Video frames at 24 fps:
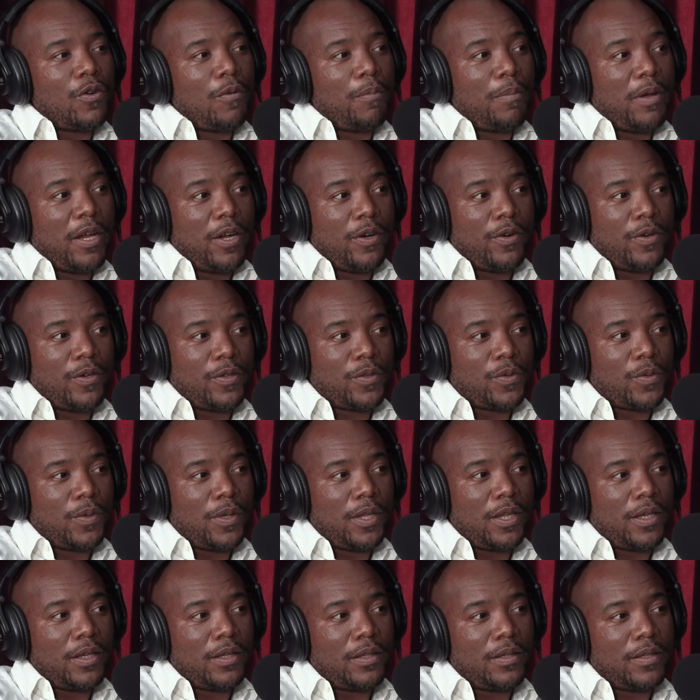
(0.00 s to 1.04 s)
your parents were
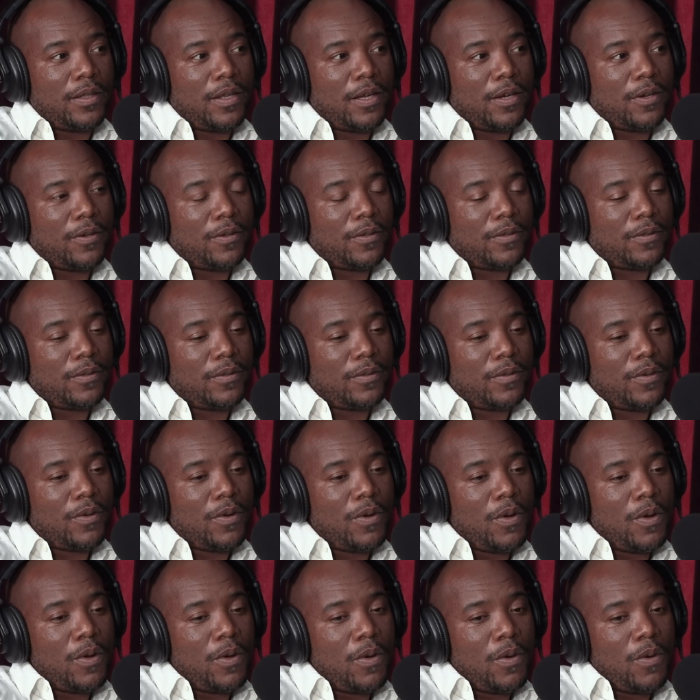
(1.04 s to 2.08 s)
there. Now,
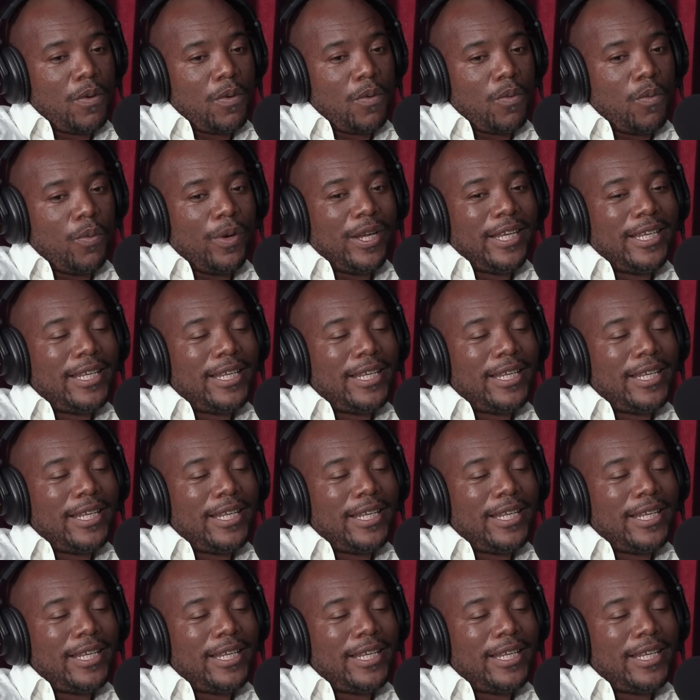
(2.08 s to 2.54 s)
we